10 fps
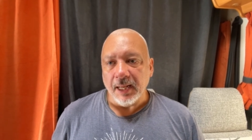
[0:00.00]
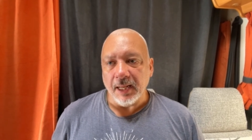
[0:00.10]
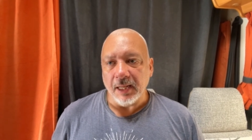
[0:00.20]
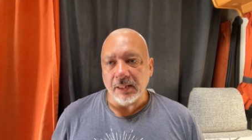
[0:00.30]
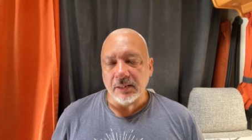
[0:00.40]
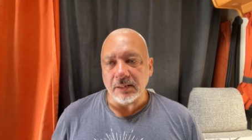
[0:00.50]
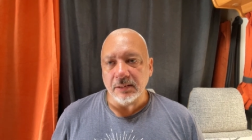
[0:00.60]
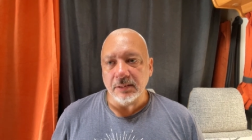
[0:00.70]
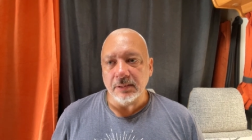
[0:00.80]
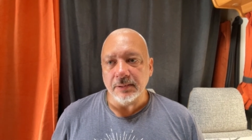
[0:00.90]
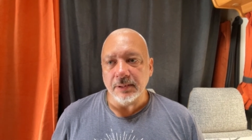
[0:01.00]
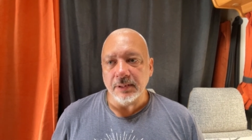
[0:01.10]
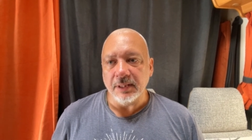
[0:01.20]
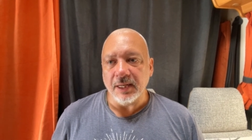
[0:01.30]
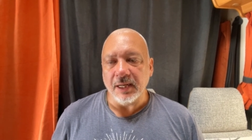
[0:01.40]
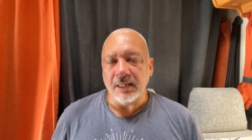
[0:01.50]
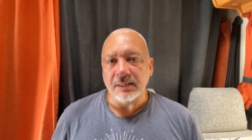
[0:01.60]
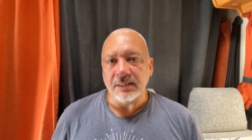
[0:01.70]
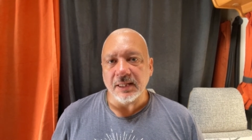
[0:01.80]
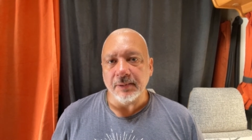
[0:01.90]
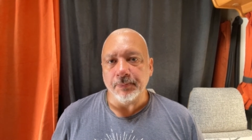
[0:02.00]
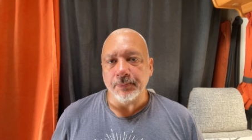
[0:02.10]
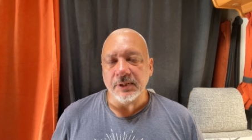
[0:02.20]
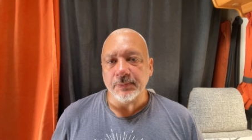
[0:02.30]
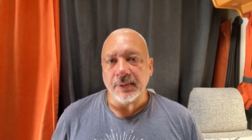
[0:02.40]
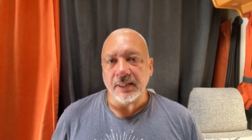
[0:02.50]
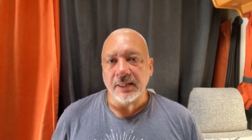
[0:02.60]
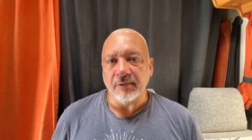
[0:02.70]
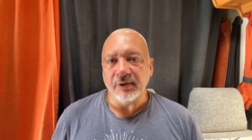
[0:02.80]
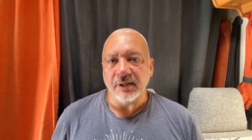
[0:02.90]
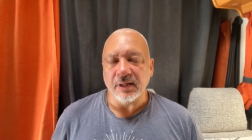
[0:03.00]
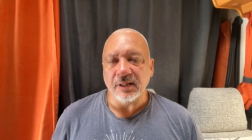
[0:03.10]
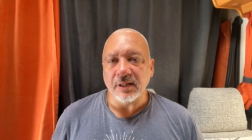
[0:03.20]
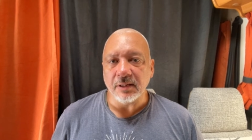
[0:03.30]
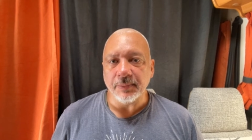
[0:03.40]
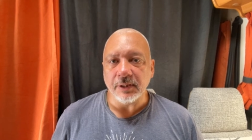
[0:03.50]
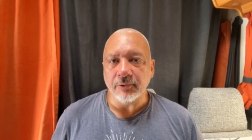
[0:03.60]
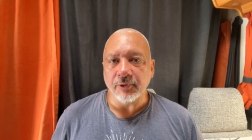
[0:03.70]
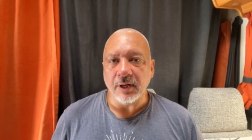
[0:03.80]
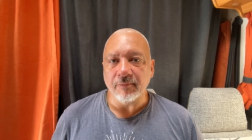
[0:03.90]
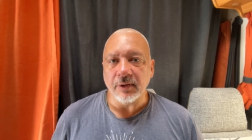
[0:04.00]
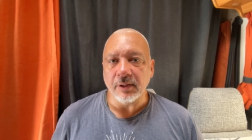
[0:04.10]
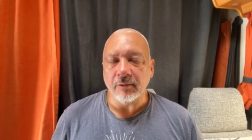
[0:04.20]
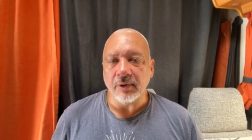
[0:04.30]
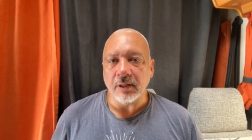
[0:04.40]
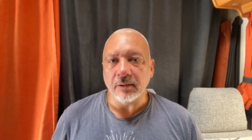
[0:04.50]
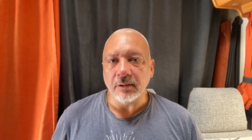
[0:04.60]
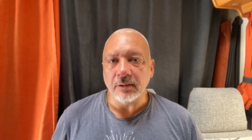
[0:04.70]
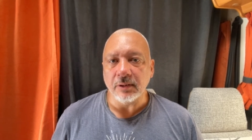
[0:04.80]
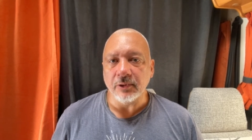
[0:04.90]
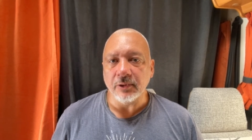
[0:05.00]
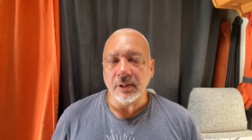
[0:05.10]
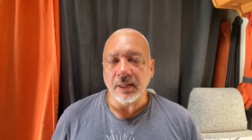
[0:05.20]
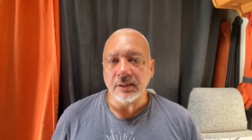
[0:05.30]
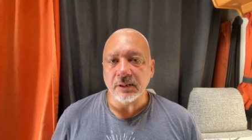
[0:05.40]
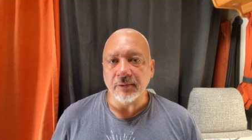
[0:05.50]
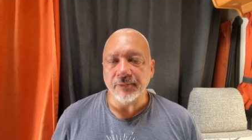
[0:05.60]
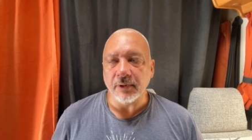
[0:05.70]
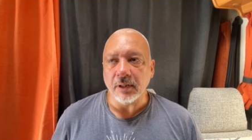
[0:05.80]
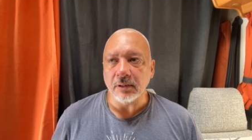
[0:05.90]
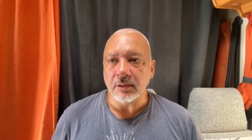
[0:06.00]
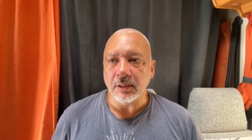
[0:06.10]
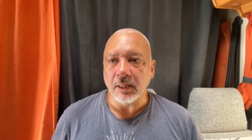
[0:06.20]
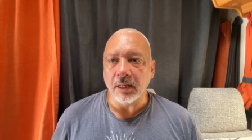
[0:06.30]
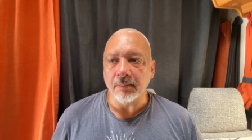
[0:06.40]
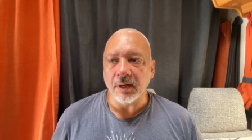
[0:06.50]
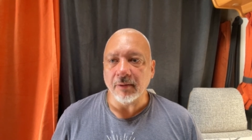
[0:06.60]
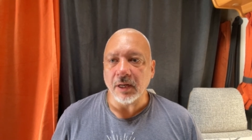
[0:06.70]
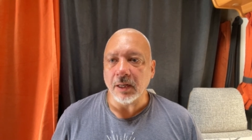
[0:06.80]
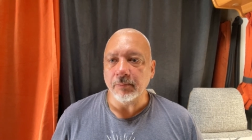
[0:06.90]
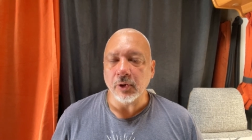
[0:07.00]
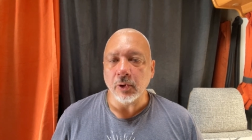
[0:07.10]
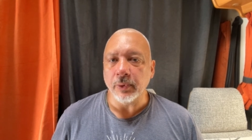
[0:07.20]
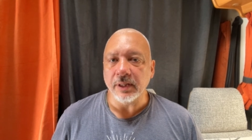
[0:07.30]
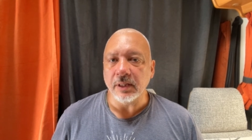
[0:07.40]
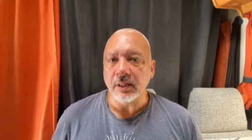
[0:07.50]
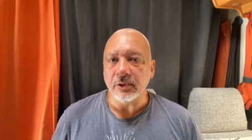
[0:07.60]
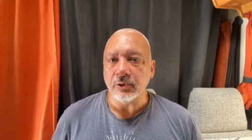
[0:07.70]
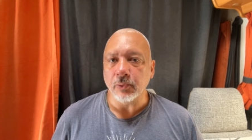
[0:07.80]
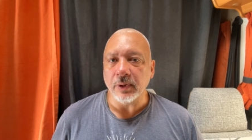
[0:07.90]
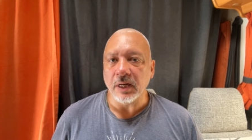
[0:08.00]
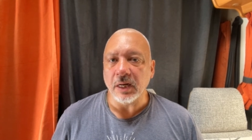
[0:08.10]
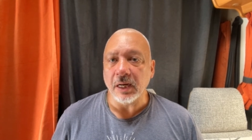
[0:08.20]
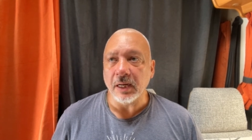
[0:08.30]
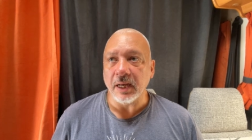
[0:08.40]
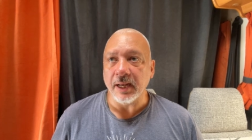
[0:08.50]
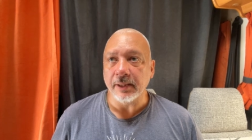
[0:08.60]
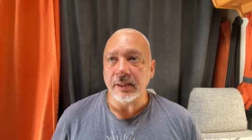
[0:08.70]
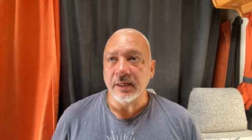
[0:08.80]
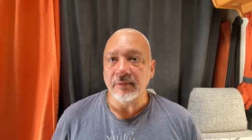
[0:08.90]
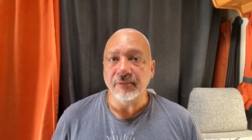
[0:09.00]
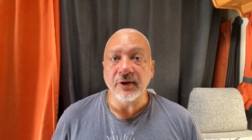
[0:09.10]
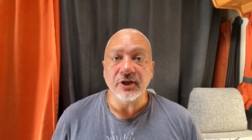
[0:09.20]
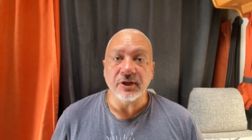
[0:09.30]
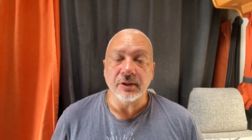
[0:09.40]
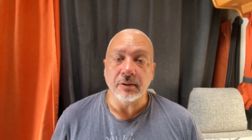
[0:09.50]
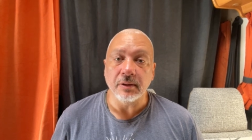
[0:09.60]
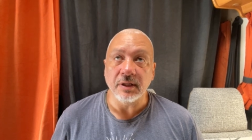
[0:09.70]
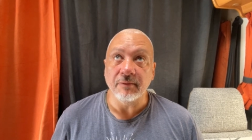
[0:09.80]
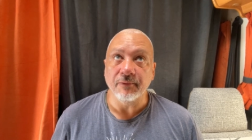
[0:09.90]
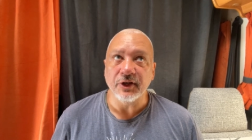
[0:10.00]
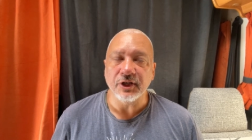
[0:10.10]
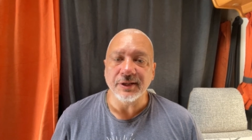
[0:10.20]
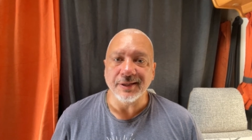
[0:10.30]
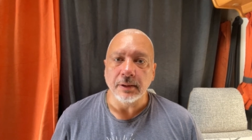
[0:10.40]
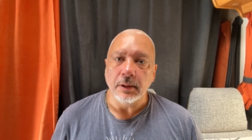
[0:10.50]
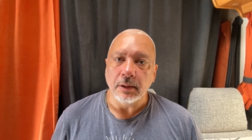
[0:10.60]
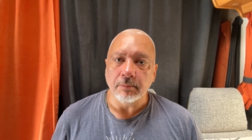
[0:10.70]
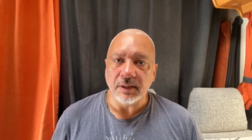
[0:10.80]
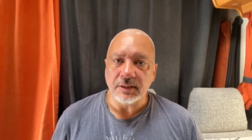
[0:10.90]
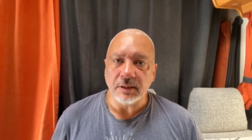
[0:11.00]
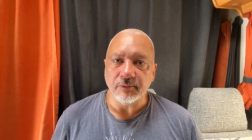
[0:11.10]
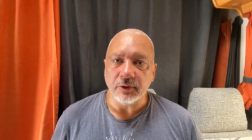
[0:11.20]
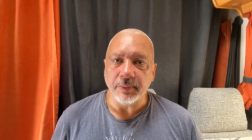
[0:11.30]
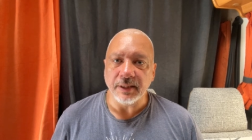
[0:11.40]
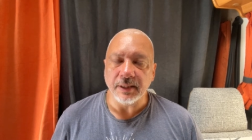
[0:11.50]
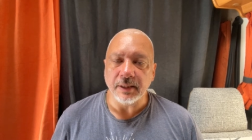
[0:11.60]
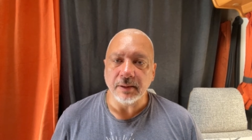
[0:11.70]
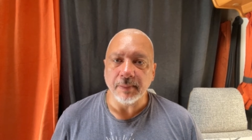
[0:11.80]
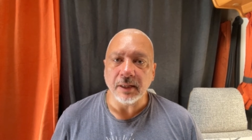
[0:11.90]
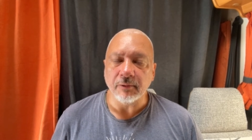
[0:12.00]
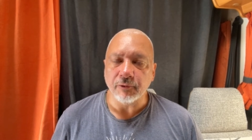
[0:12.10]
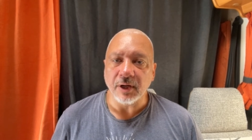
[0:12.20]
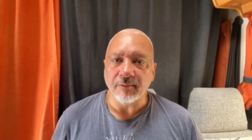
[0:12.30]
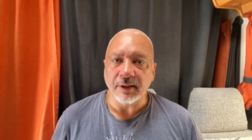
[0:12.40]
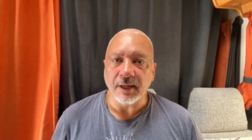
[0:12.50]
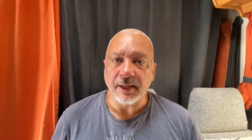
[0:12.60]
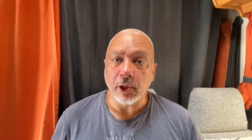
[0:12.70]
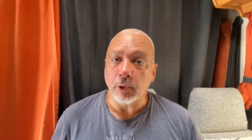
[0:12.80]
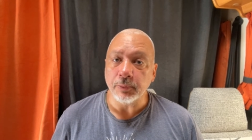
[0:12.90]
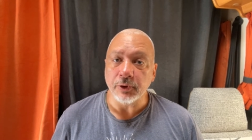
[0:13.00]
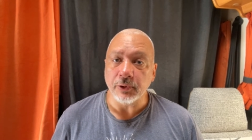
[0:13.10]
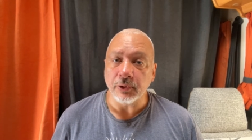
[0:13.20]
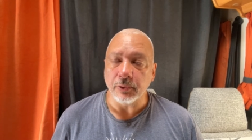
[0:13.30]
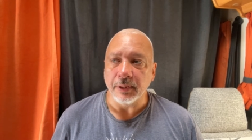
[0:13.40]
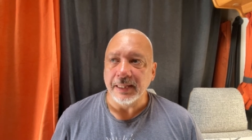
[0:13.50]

And yeah, as I say, despite having done a little bit of traveling around the UK so far, I'm nowhere near to where I had envisioned myself to be in the amount of traveling I had hoped to do.